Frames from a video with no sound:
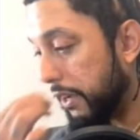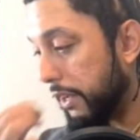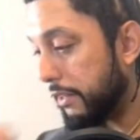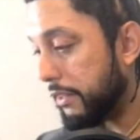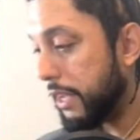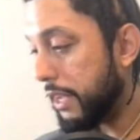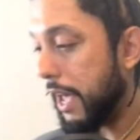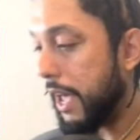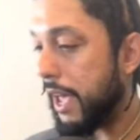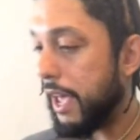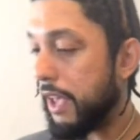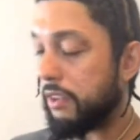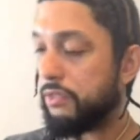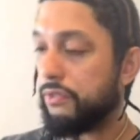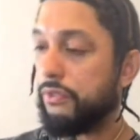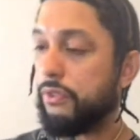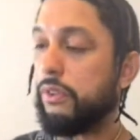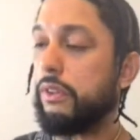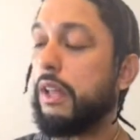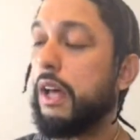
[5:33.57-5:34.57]
task
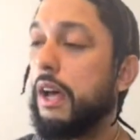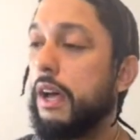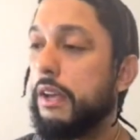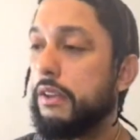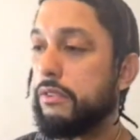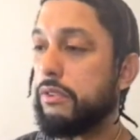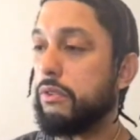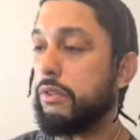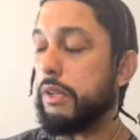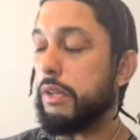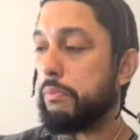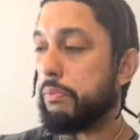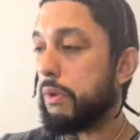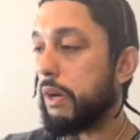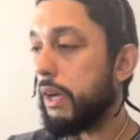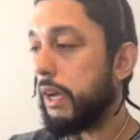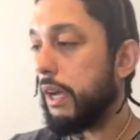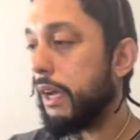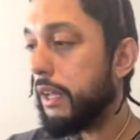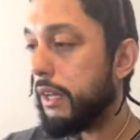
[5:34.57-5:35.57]
for a Lions only
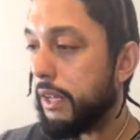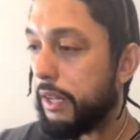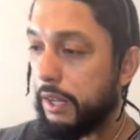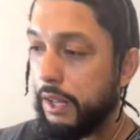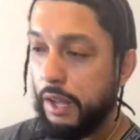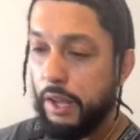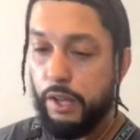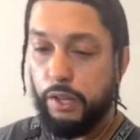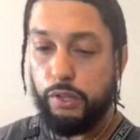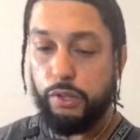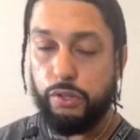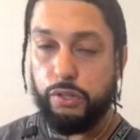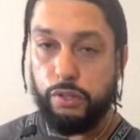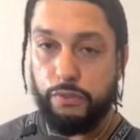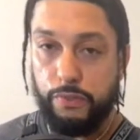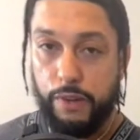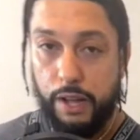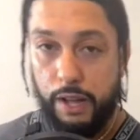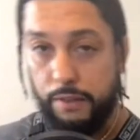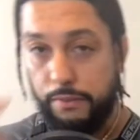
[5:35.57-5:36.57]
brand, and you
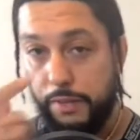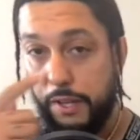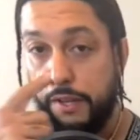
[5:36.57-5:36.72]
survived.